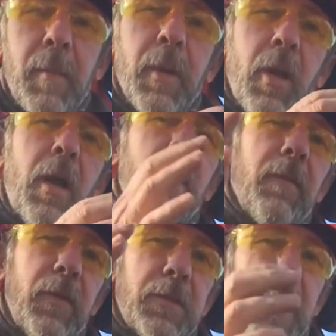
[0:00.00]
But all of
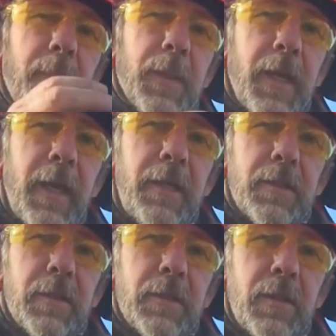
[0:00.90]
those
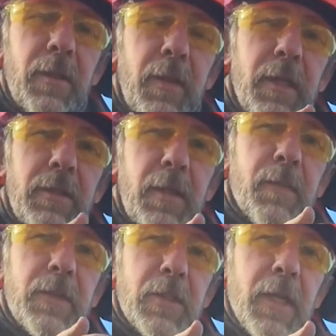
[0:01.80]
applications, there's
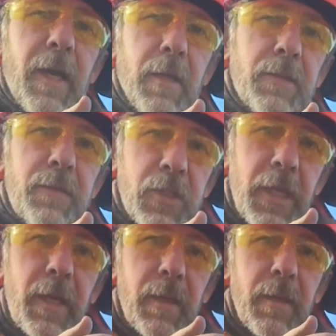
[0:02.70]
different styles of
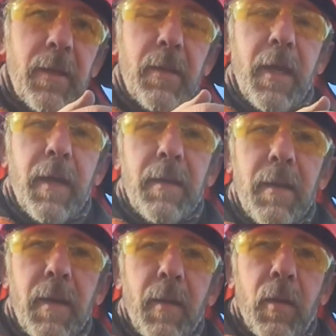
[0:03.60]
chain that
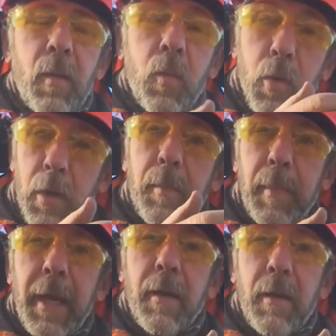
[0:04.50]
work
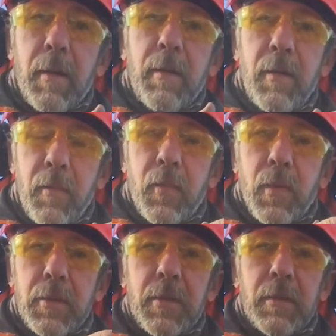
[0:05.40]
better
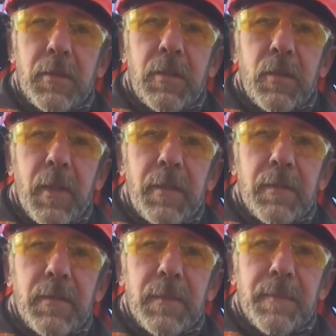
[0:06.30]
for certain situations.